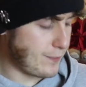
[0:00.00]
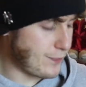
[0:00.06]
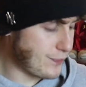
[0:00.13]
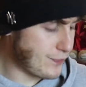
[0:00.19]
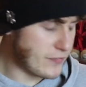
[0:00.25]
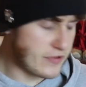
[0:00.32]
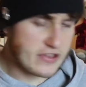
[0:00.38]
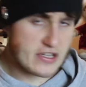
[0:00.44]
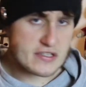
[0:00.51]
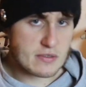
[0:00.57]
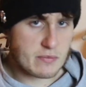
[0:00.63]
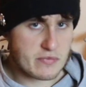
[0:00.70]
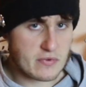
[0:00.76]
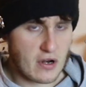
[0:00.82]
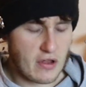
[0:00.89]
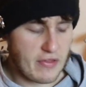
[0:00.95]
I think,
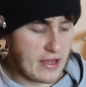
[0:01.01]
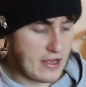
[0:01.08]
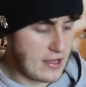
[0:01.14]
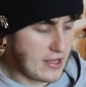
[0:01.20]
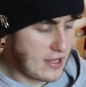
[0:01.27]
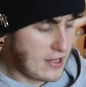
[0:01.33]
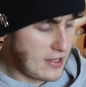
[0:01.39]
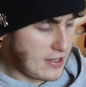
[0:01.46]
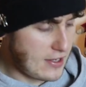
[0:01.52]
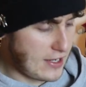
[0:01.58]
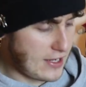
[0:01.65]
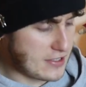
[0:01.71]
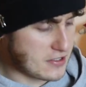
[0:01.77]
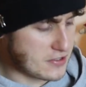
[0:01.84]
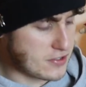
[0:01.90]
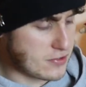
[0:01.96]
something like that.
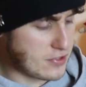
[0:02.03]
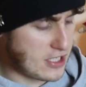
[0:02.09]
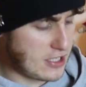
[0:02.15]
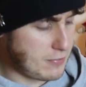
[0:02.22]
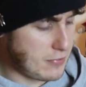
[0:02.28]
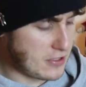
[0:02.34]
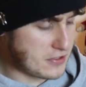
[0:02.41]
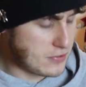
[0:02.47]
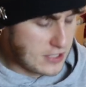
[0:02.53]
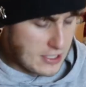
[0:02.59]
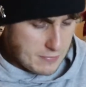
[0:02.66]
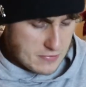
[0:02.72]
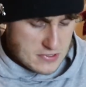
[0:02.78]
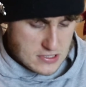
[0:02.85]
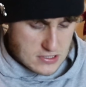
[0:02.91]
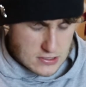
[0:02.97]
And I do keep
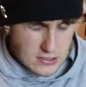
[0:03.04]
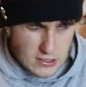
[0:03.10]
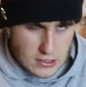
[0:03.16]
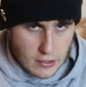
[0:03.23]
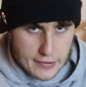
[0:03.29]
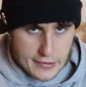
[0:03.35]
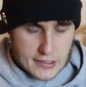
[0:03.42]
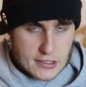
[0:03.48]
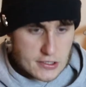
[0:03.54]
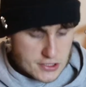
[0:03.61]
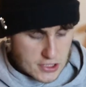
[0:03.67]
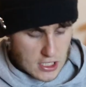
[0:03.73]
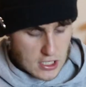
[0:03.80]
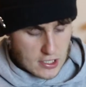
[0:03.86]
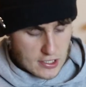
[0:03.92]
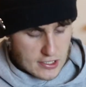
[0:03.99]
a slightly
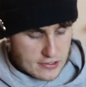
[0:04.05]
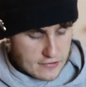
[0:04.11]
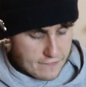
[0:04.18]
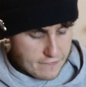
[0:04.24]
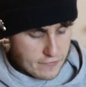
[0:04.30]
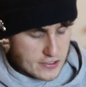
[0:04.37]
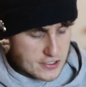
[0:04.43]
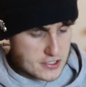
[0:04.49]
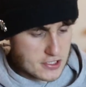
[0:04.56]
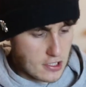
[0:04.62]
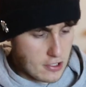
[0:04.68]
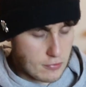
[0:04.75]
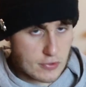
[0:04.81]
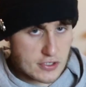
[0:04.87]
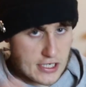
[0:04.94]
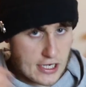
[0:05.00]
ajar in the fridge,
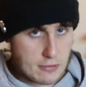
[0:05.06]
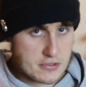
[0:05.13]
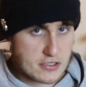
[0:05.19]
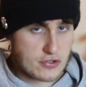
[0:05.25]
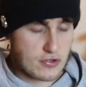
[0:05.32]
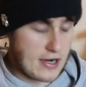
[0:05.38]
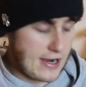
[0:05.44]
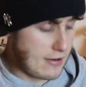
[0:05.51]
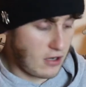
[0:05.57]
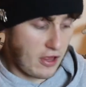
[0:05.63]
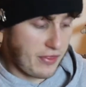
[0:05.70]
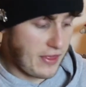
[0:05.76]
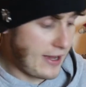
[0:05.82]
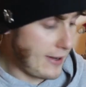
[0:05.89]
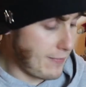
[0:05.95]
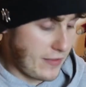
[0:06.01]
so which helps it dry out like
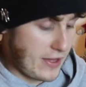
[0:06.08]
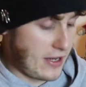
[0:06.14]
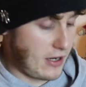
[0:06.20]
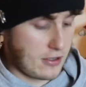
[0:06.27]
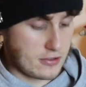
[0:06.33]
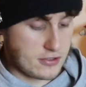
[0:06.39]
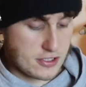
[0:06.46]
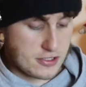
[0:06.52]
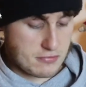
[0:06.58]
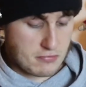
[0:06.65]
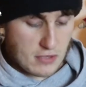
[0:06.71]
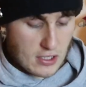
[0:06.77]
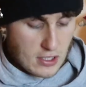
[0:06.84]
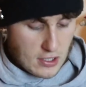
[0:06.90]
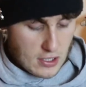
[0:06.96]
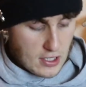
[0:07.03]
that, and I can just
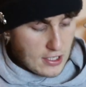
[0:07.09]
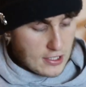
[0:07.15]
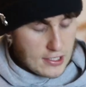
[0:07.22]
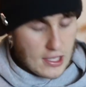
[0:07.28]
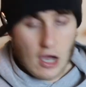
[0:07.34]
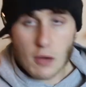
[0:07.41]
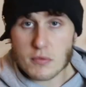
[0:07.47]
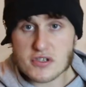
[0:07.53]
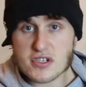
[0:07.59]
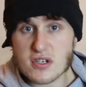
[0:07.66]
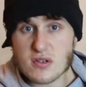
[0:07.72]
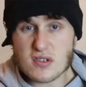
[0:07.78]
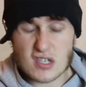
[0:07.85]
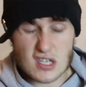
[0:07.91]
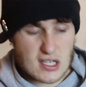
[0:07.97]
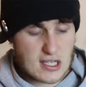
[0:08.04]
get on with
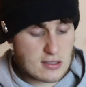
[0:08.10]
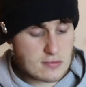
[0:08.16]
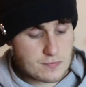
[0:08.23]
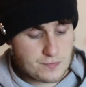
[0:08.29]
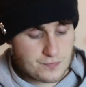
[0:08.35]
snoozing it now.